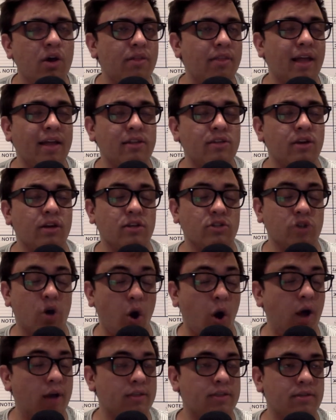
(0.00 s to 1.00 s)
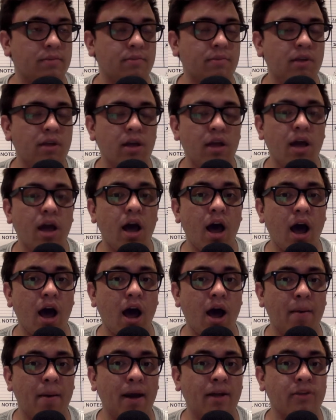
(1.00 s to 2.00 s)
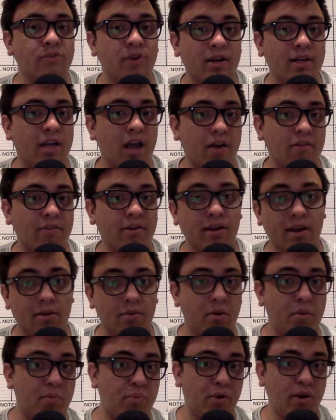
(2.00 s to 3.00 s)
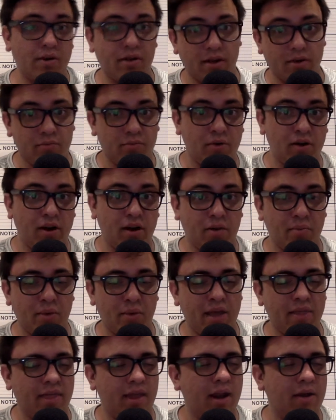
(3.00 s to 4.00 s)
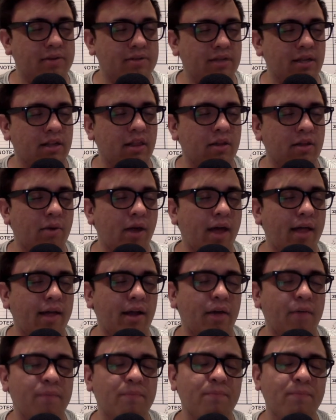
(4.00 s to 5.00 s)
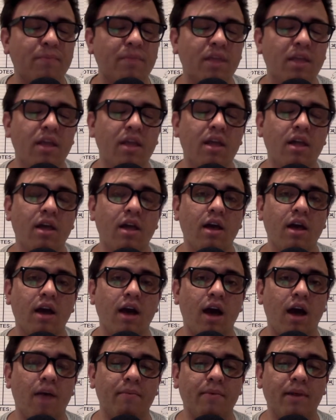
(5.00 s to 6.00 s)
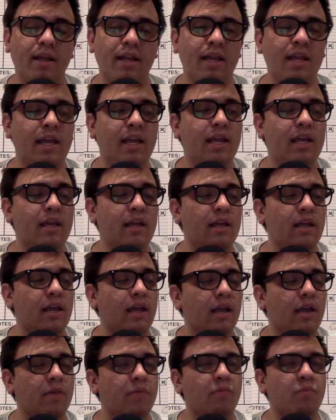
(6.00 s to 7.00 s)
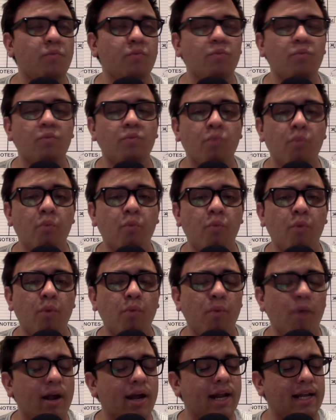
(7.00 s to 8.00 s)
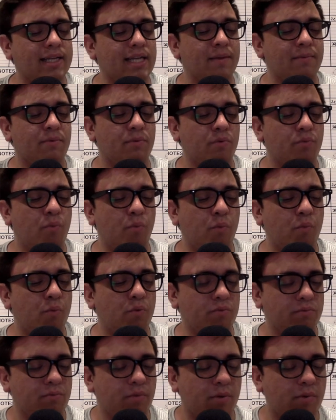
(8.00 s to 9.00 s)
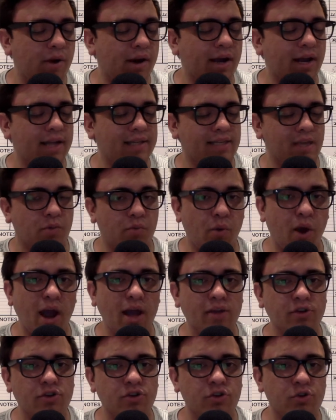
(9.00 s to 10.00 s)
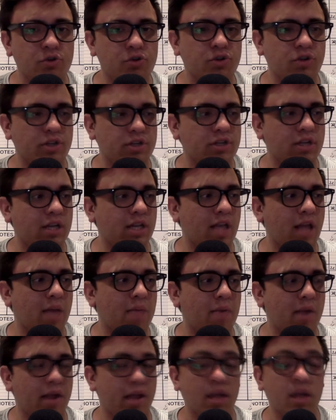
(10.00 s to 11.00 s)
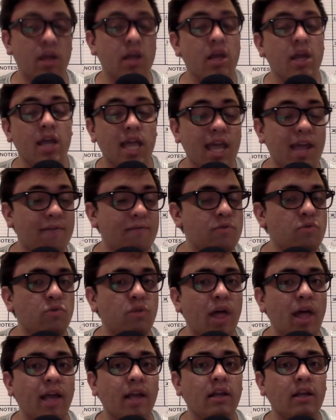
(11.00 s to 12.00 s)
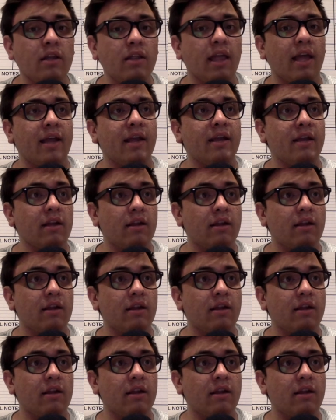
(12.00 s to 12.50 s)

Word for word: that song is awesome. Uh, I tried covering it at one point in, one, in a band that I was in a little while ago, um, and he, he, what can I say? What, what, can I say? Why should you should listen to Tom Petty? If you like like